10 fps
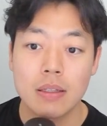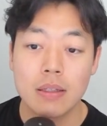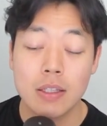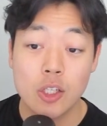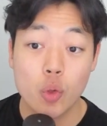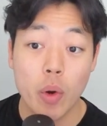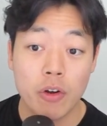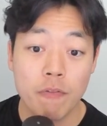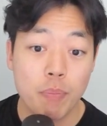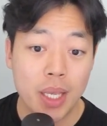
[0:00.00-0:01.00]
the square root
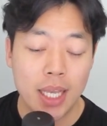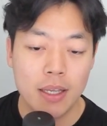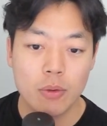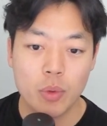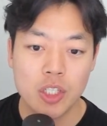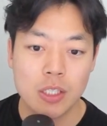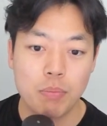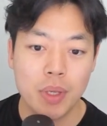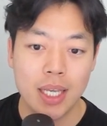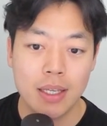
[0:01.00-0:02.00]
of b, which is
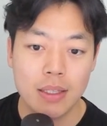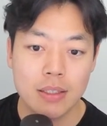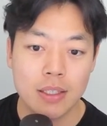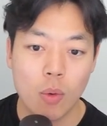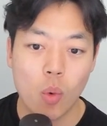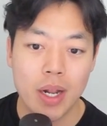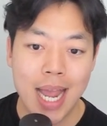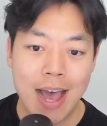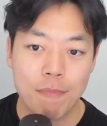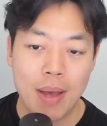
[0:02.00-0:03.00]
b to the
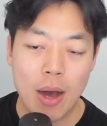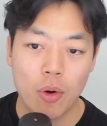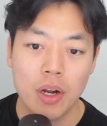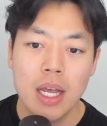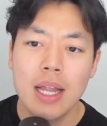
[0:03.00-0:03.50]
1/2 power.